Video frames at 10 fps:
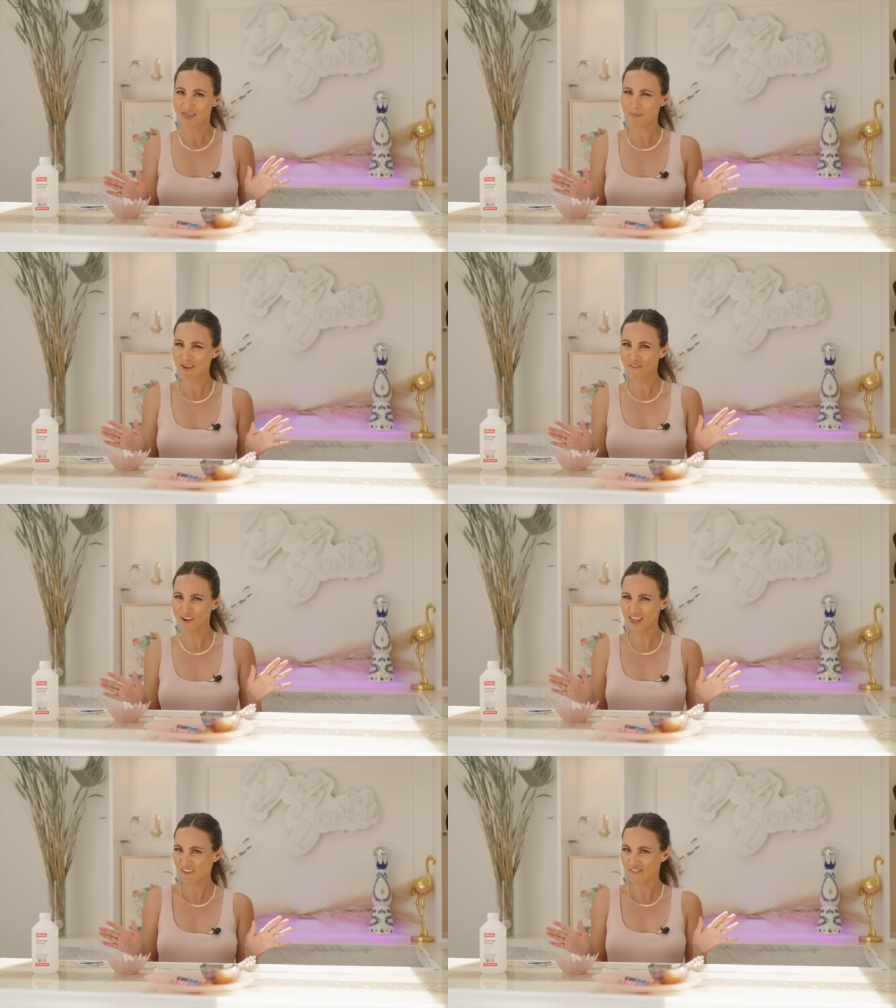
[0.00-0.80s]
they make you
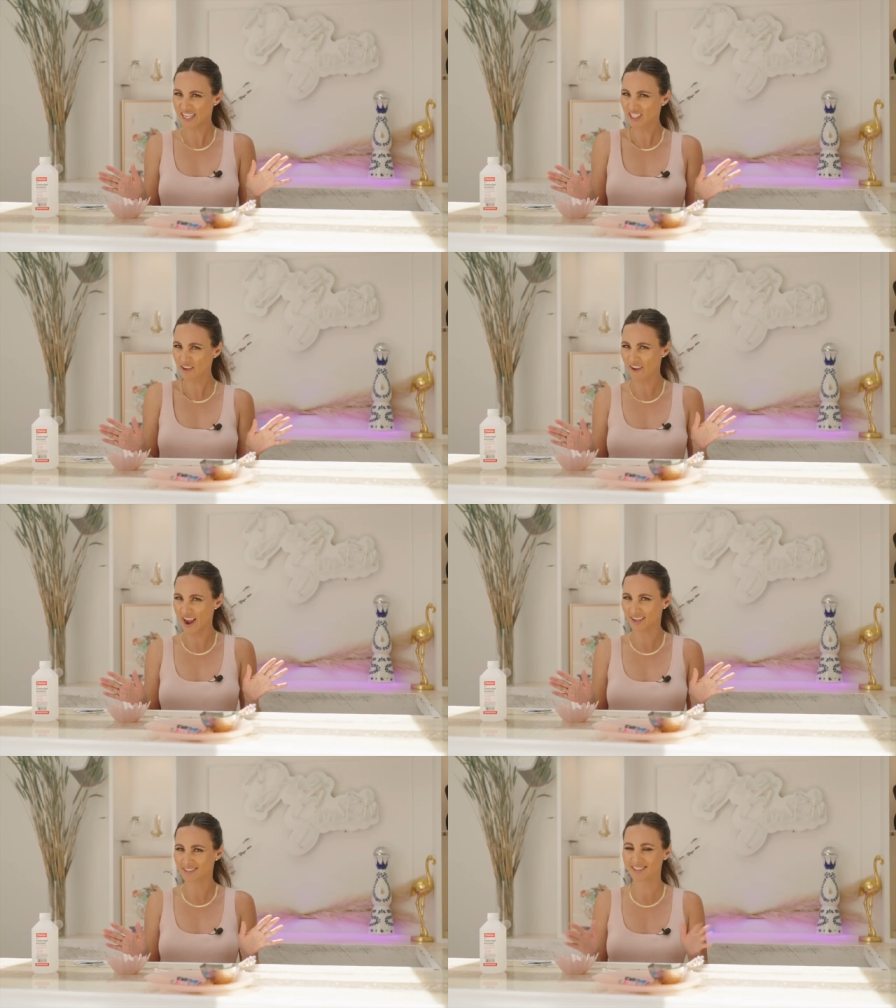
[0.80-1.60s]
feel like fancy
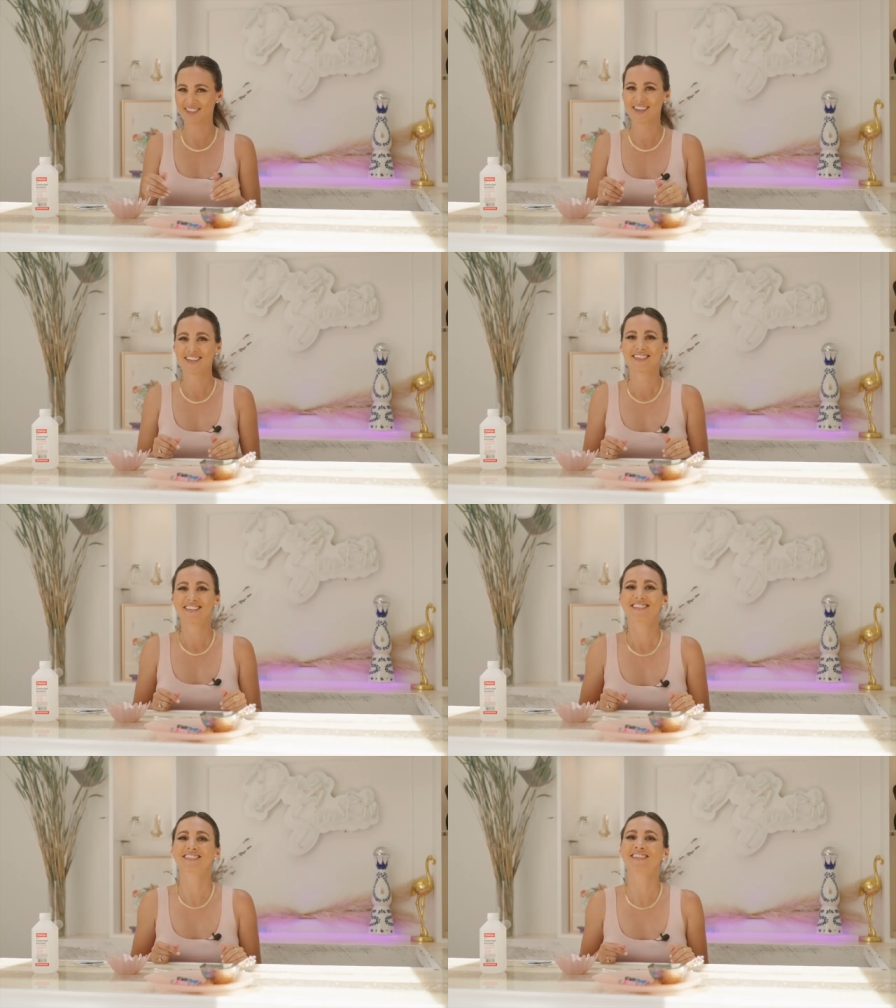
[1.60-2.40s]
fans.
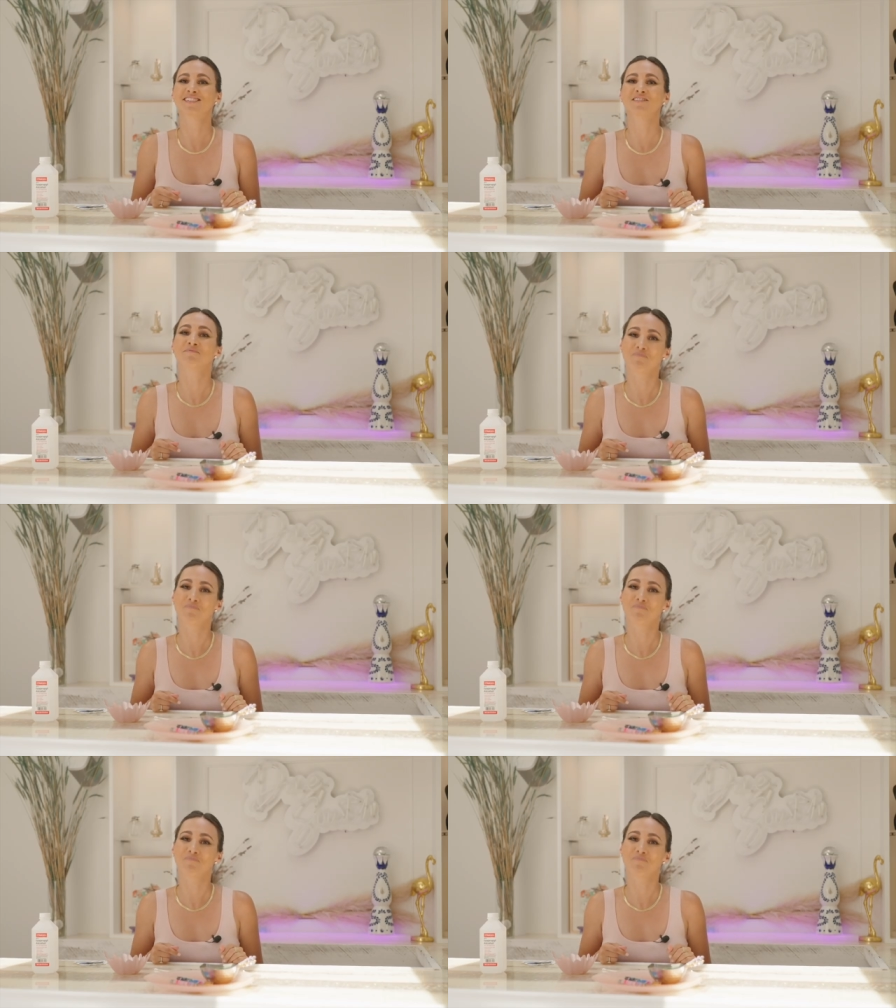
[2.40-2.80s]
Since the